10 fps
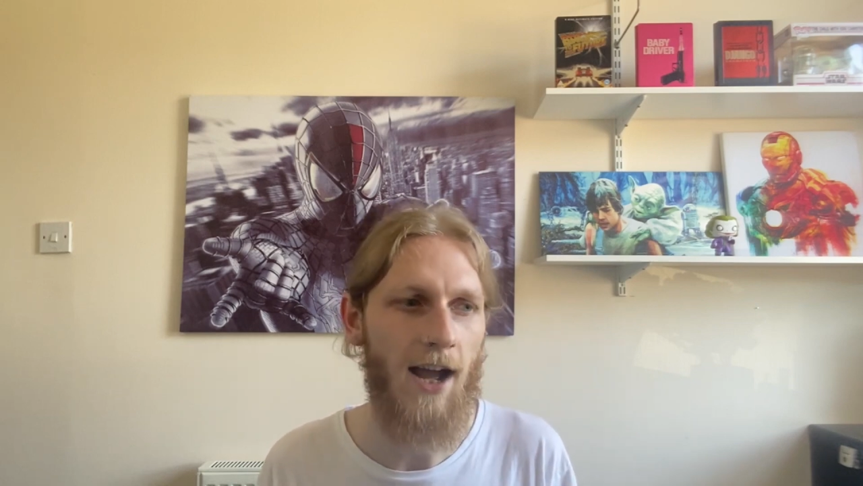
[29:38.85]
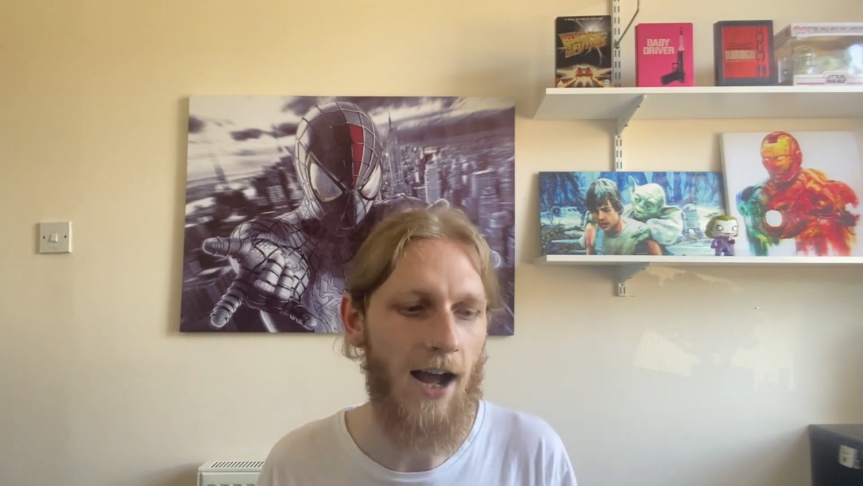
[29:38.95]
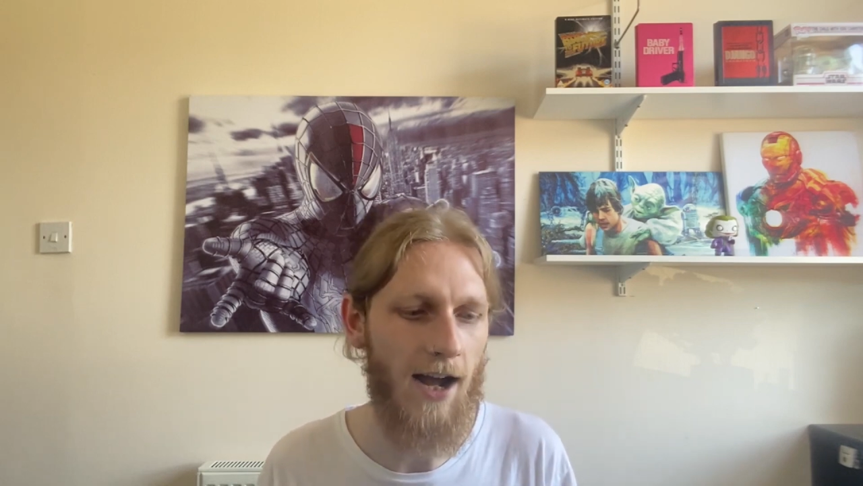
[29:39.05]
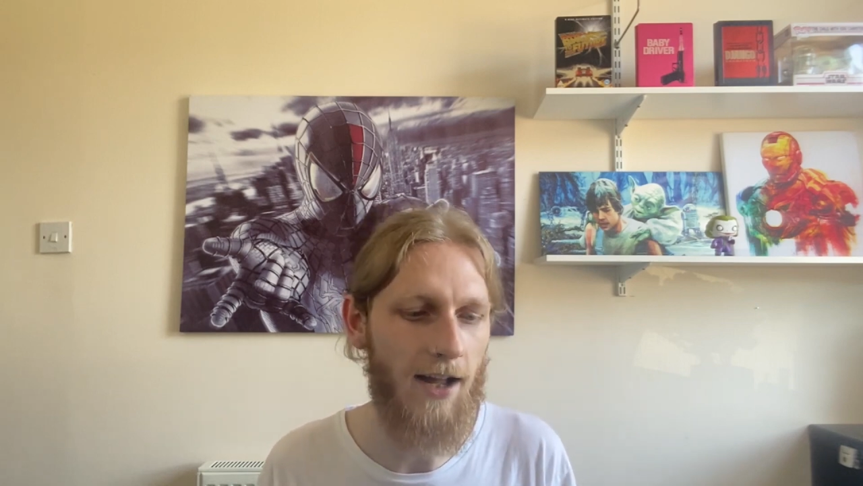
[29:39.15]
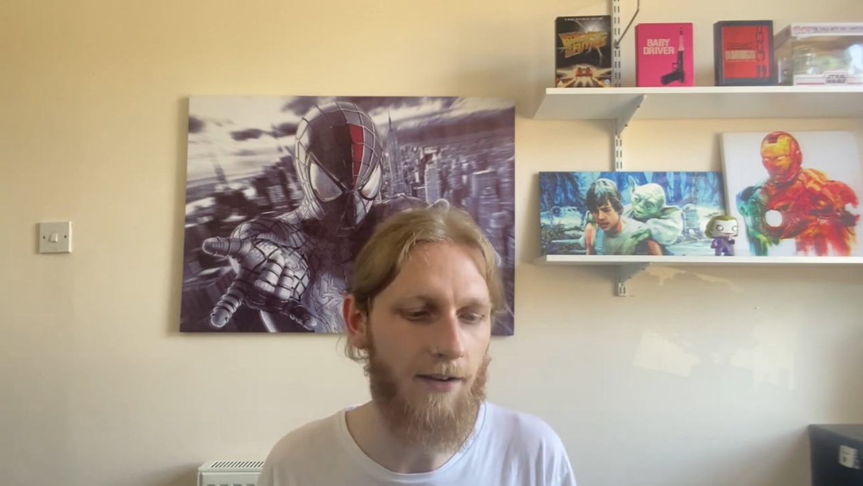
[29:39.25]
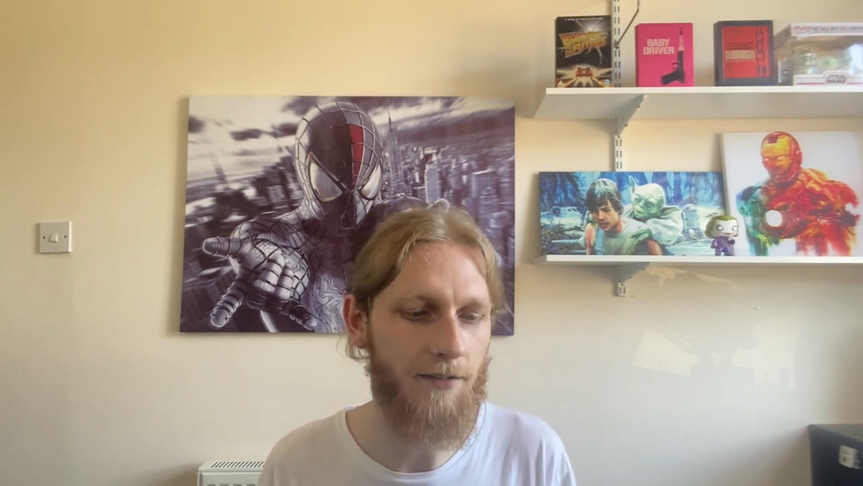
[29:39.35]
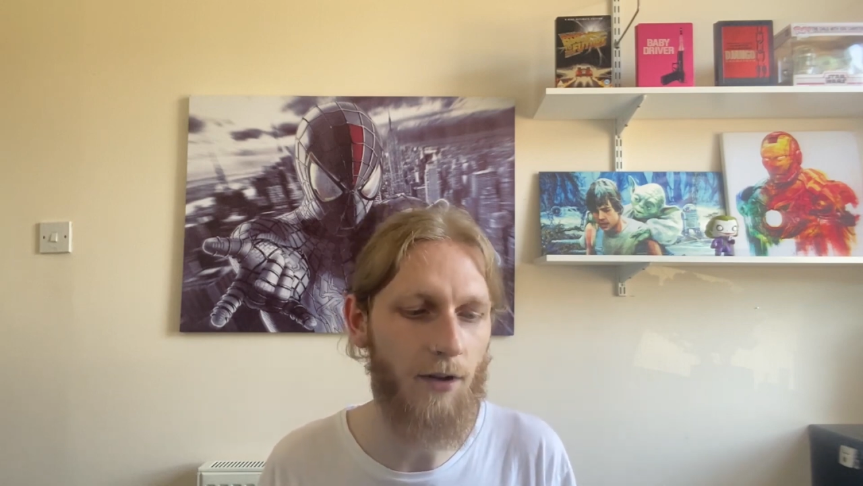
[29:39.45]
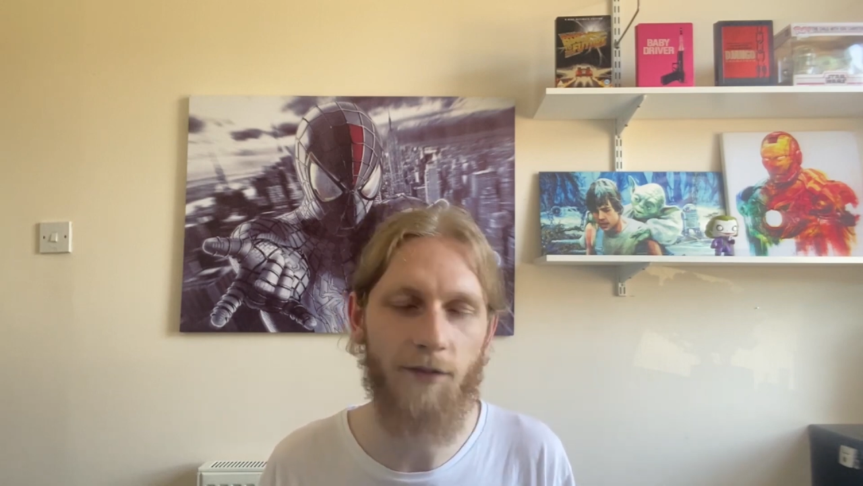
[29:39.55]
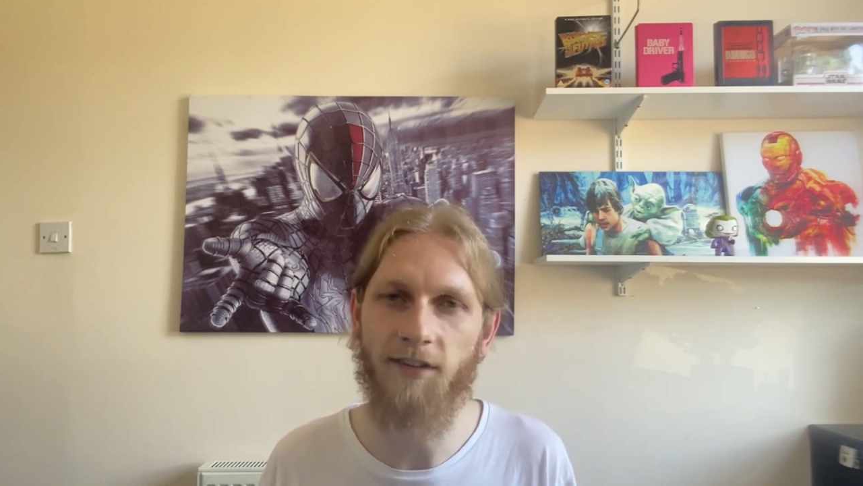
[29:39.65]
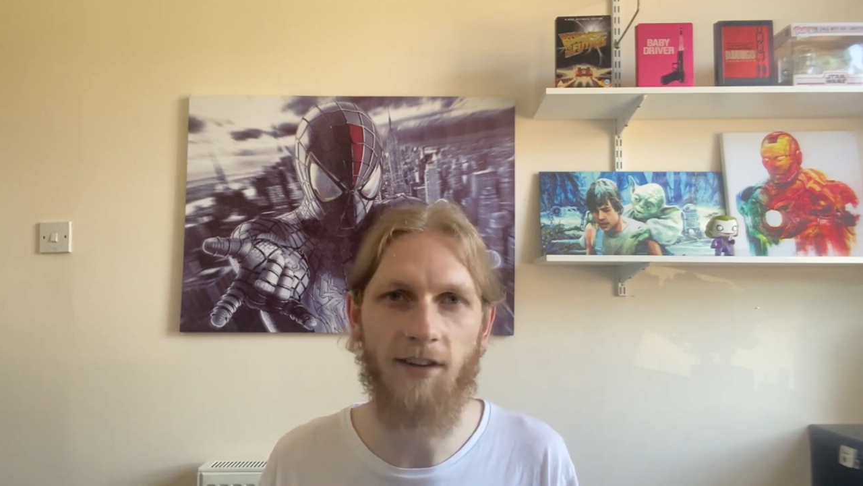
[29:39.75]
and
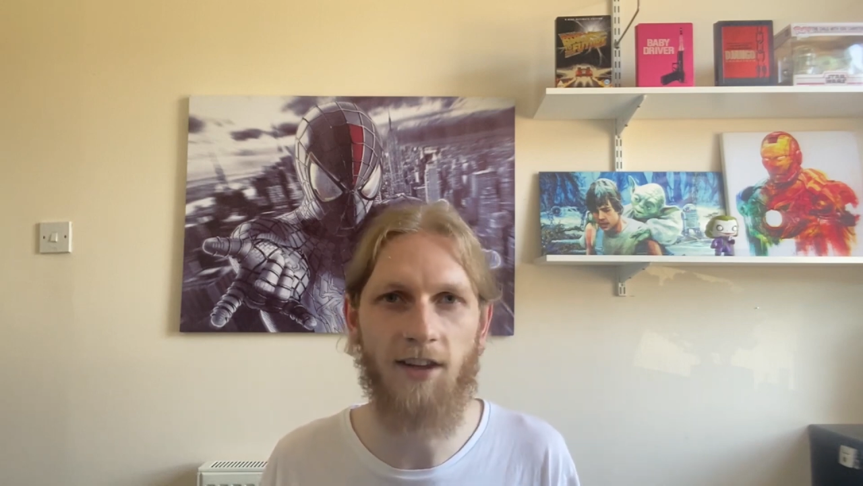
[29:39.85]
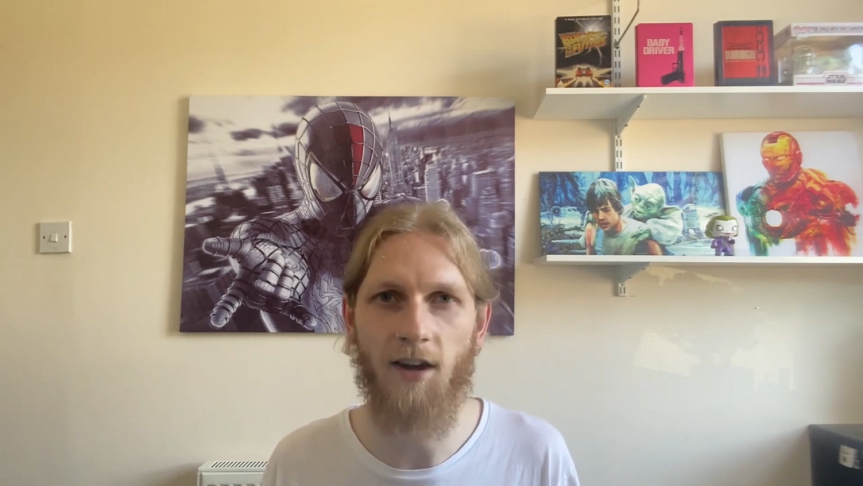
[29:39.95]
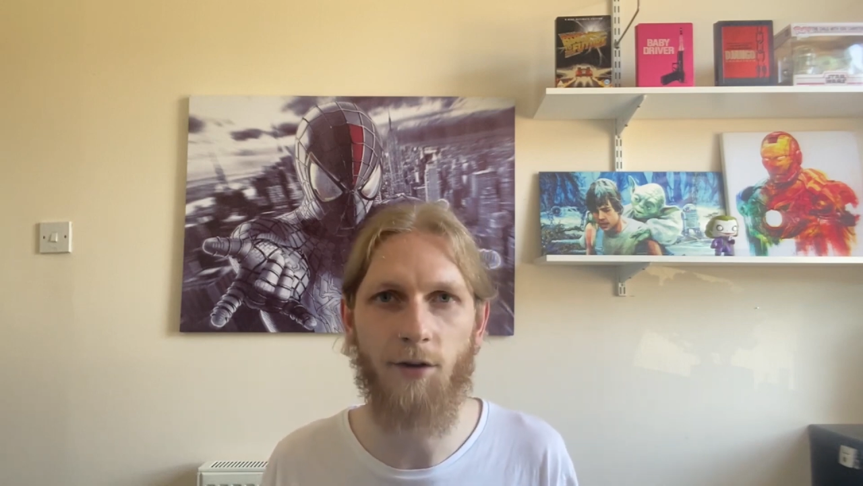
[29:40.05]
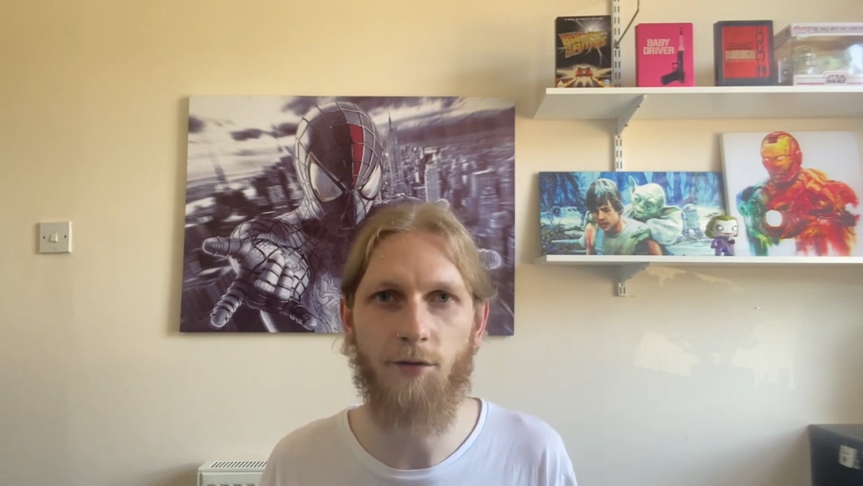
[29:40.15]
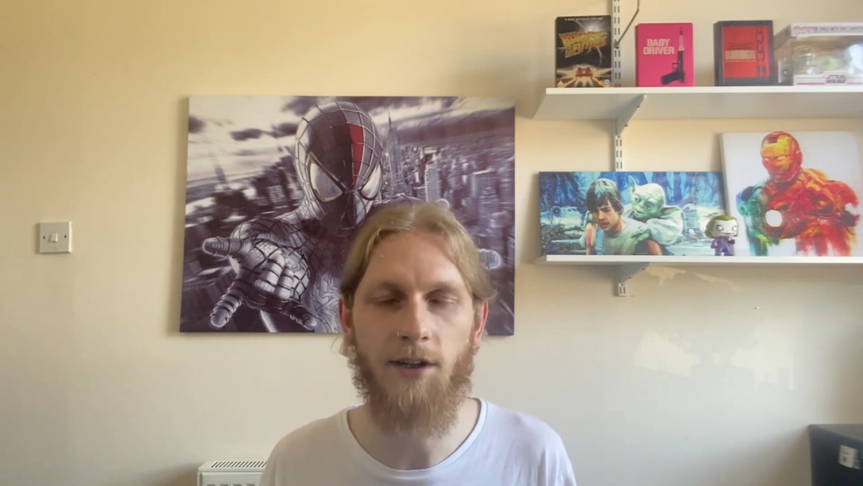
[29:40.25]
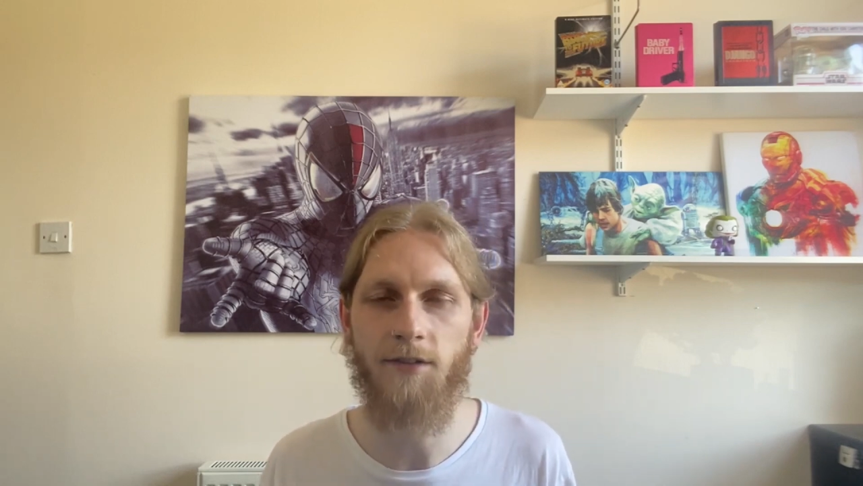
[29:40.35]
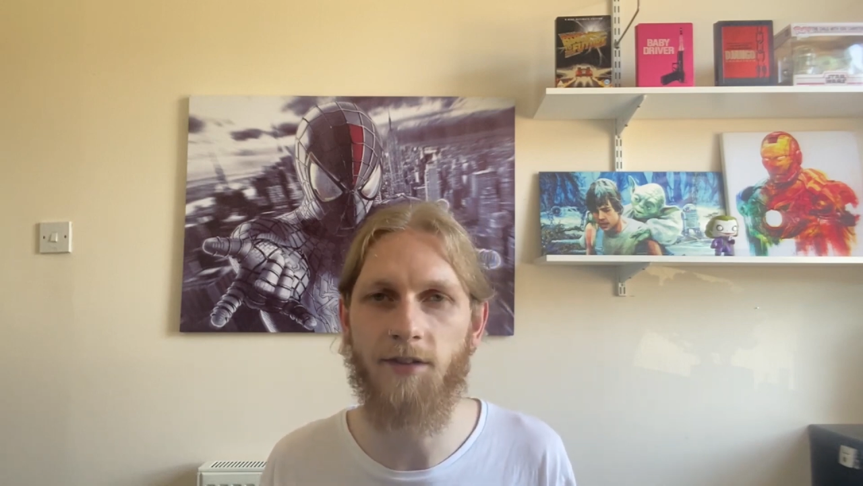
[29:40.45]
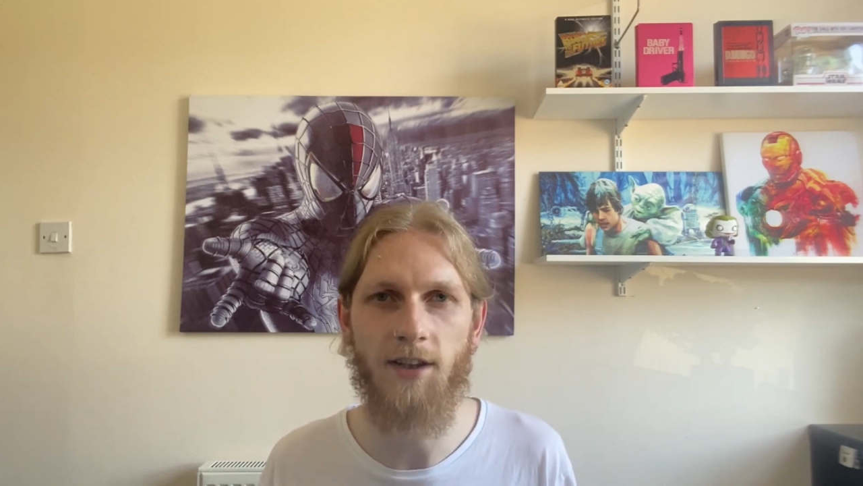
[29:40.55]
obviously Keanu Reeves